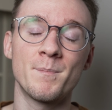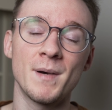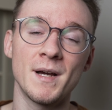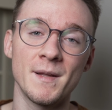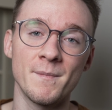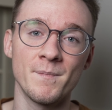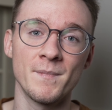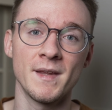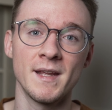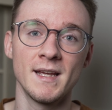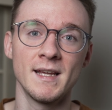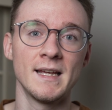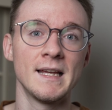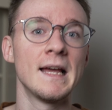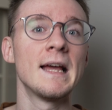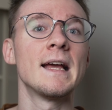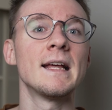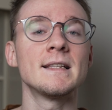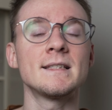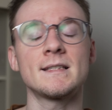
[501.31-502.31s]
but
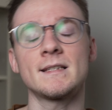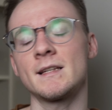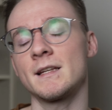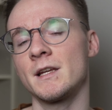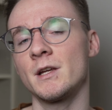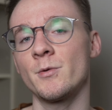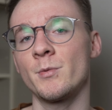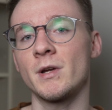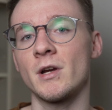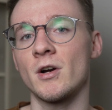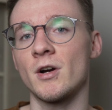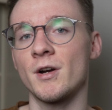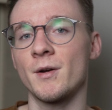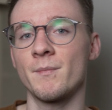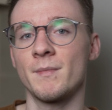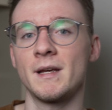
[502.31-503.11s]
hence here we are.